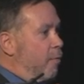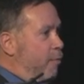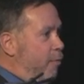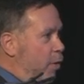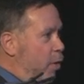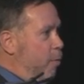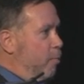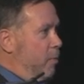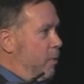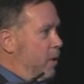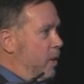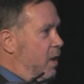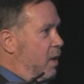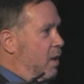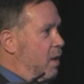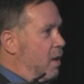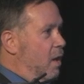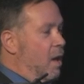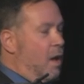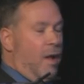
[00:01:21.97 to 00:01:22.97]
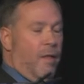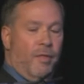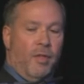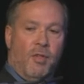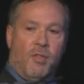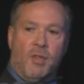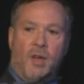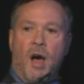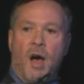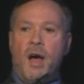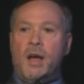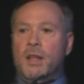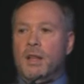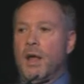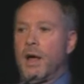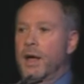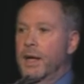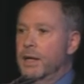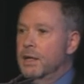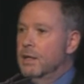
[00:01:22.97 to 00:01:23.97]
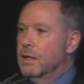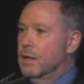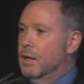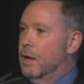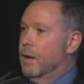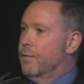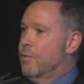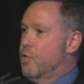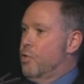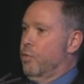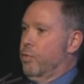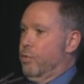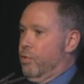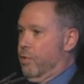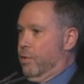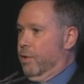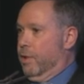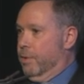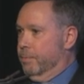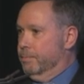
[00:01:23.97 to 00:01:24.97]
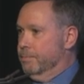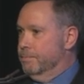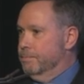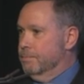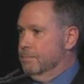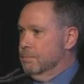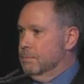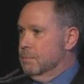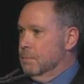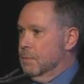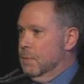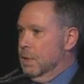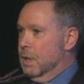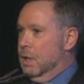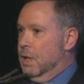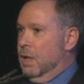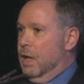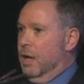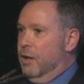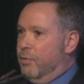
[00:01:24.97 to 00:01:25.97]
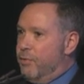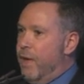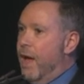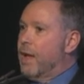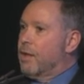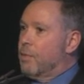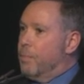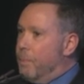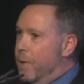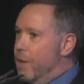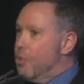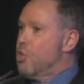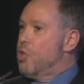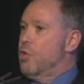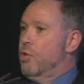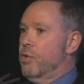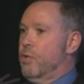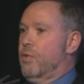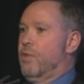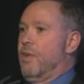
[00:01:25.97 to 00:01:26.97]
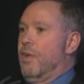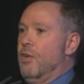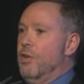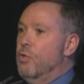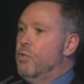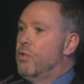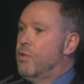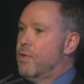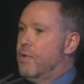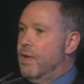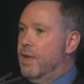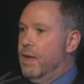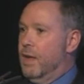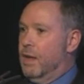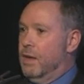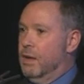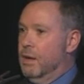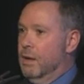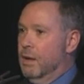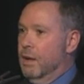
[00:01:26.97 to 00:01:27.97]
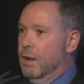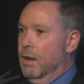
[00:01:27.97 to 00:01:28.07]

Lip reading: firmly on the skyline of Jerusalem. In fact, pictures that you see